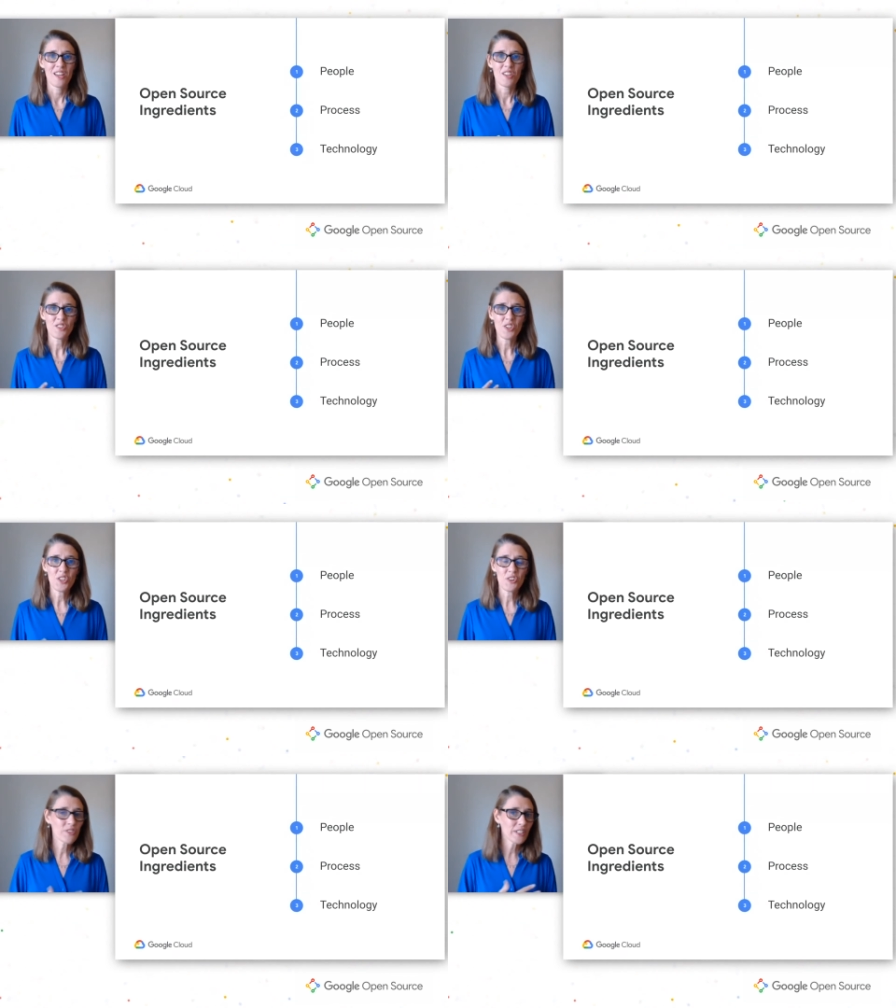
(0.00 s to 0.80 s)
So
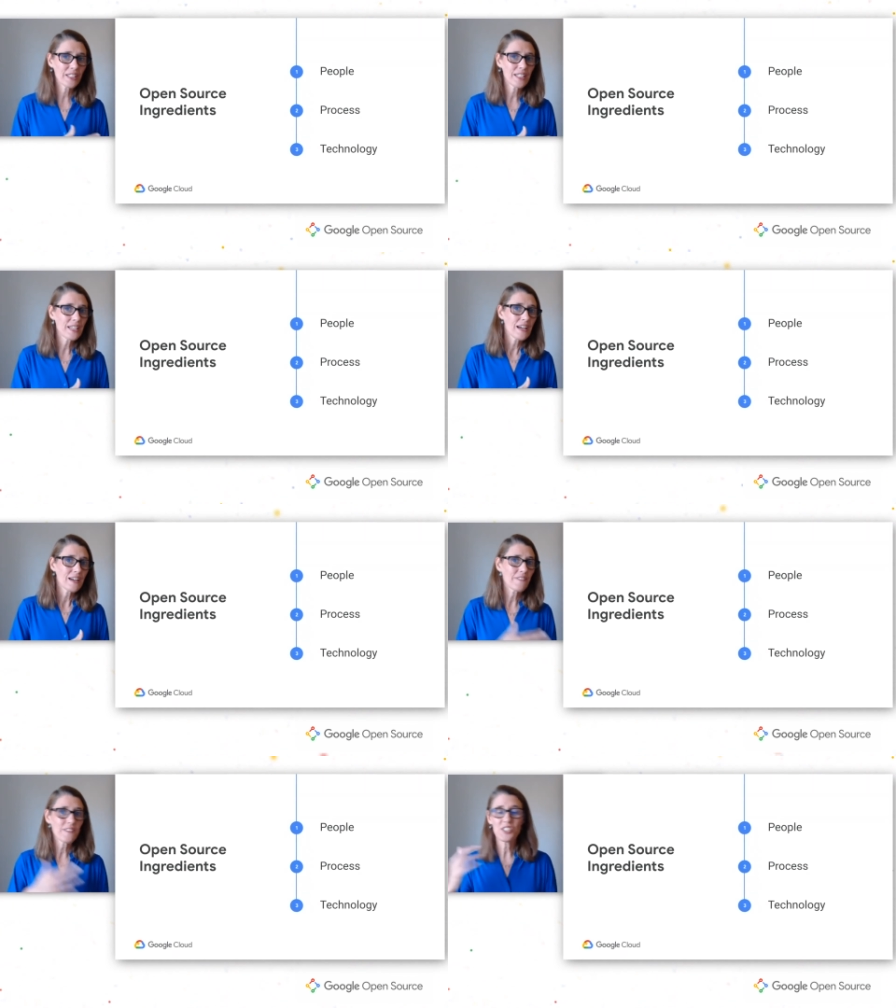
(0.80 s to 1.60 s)
they're really
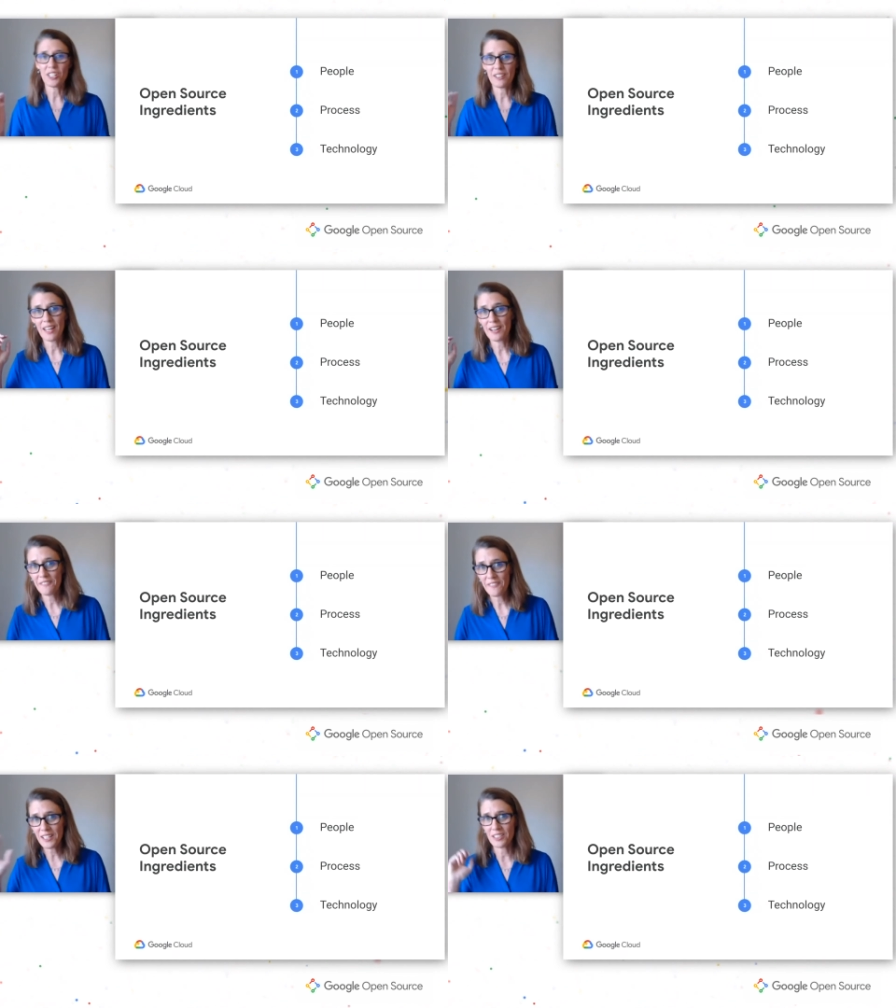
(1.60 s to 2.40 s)
efficient and
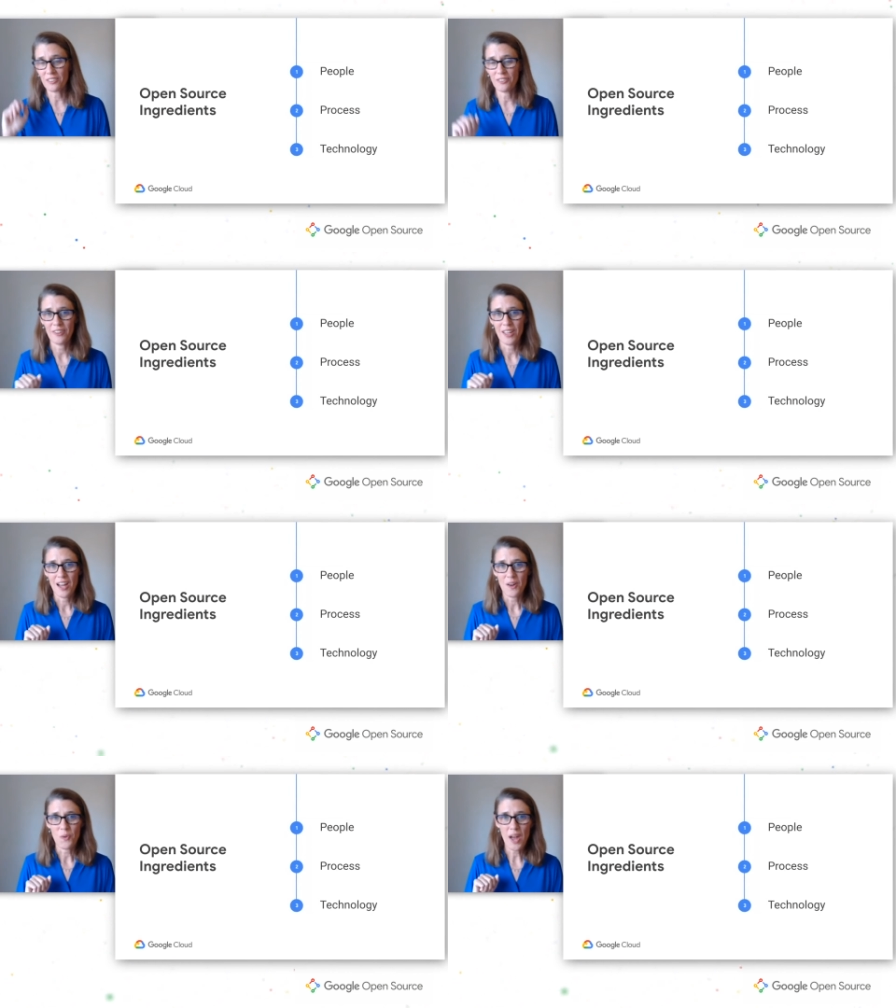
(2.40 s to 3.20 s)
effective
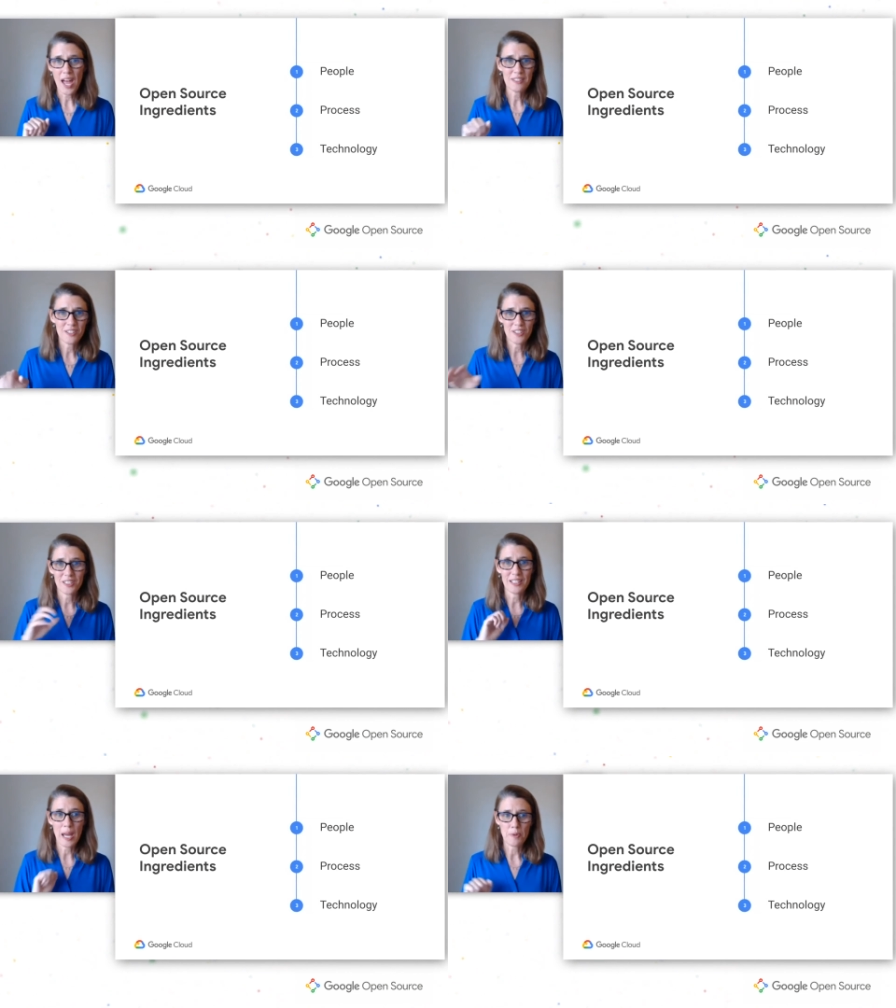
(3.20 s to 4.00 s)
as they're
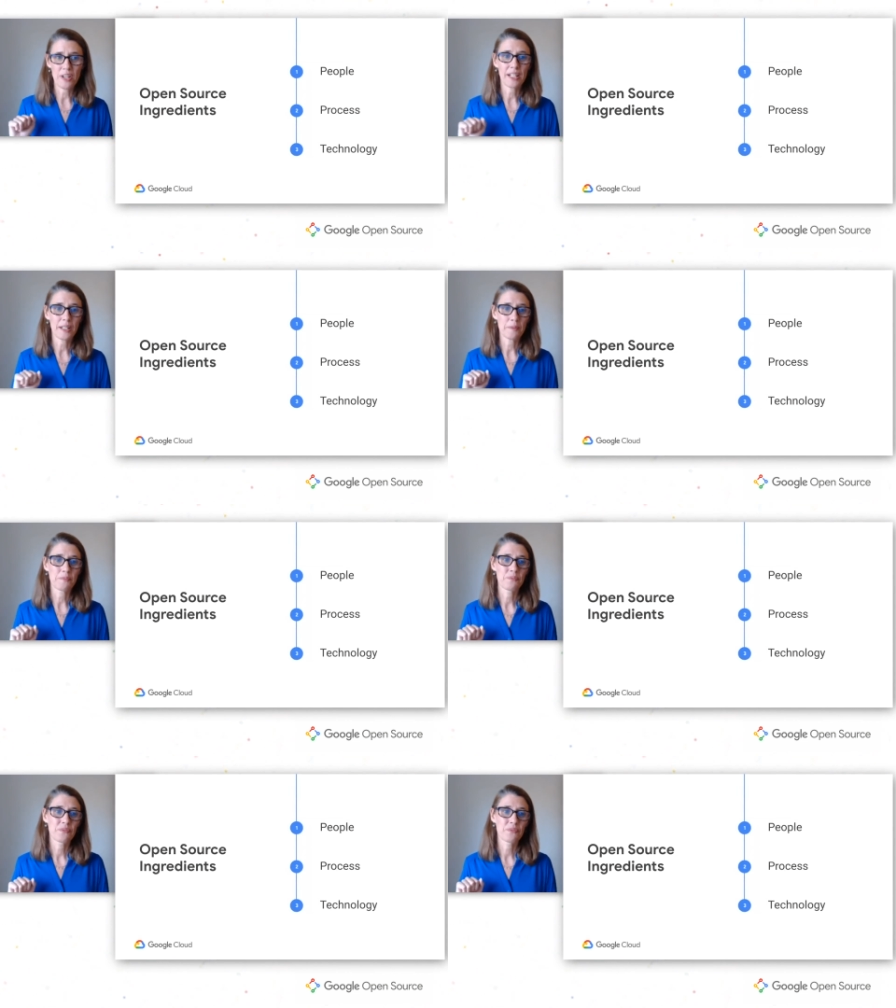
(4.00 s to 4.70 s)
collaborating.